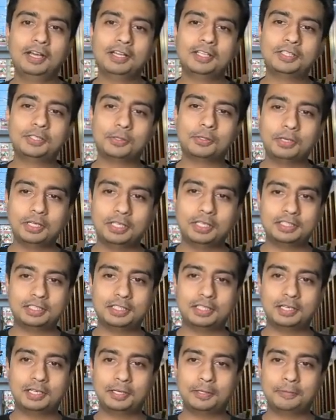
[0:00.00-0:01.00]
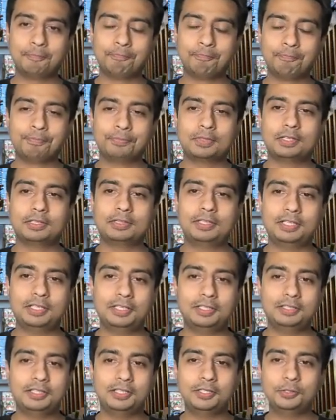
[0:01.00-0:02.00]
So it's
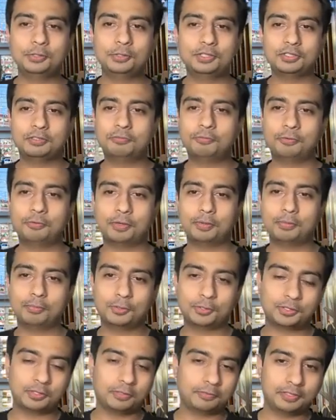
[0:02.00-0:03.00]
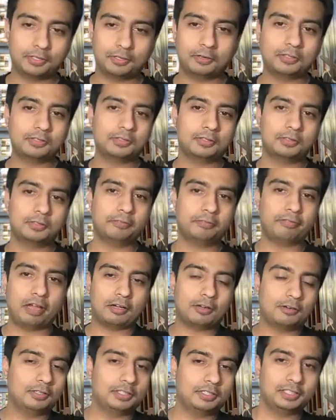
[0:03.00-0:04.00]
they use it for most of their other
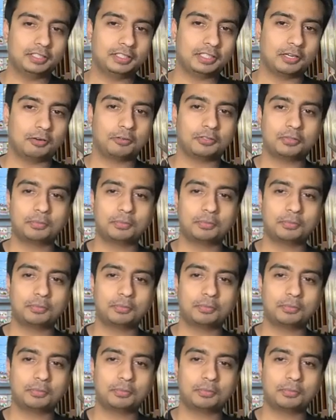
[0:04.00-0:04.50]
faculties and other